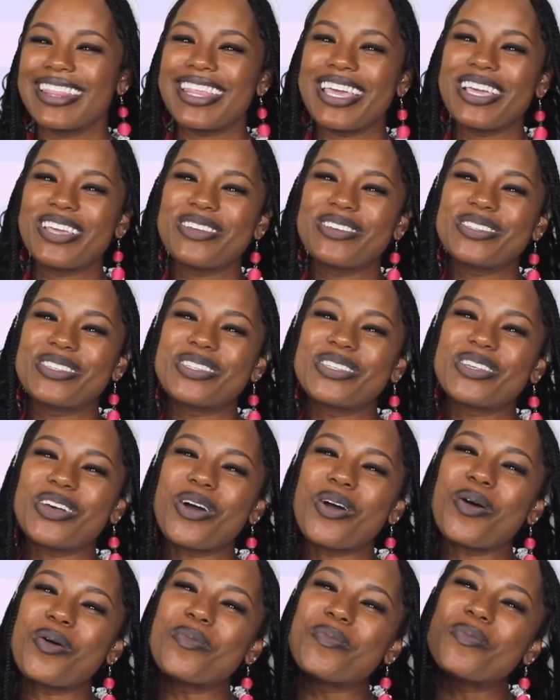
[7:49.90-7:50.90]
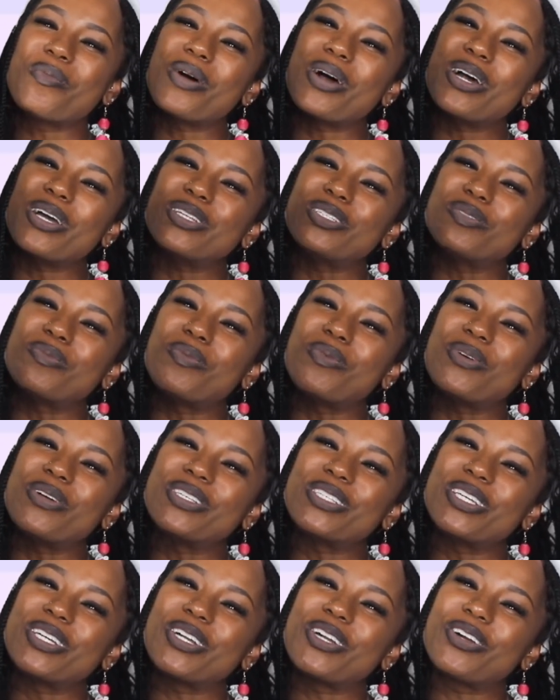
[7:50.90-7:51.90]
Thank you so much,
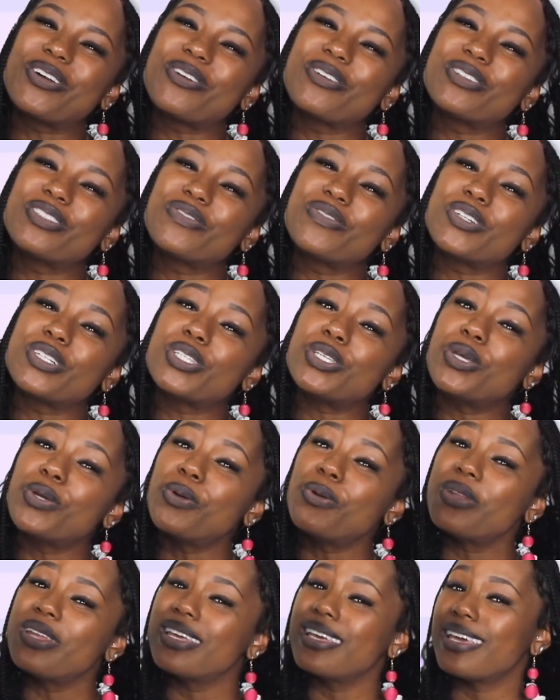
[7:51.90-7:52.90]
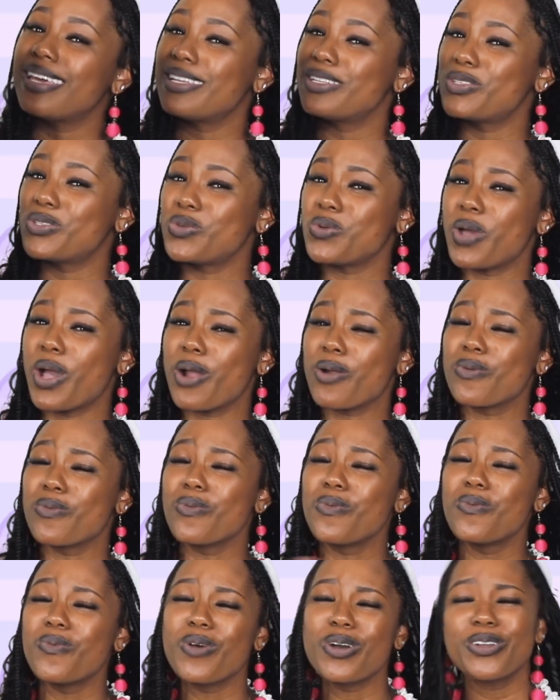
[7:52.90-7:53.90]
boys and girls, for tuning into our
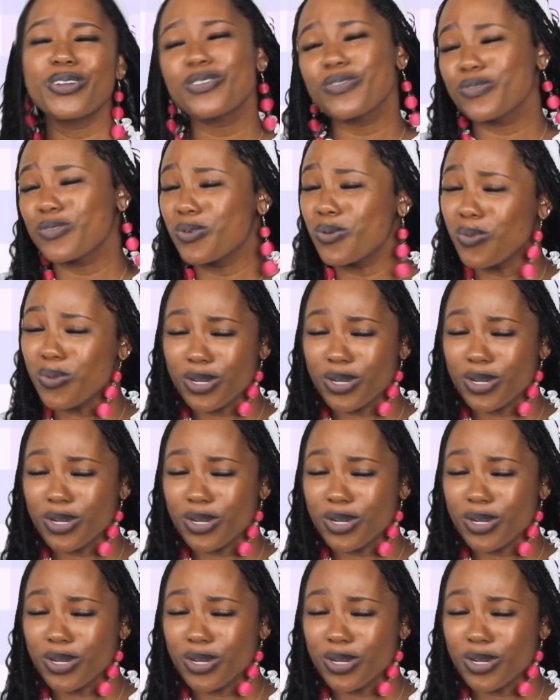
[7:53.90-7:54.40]
wonderful,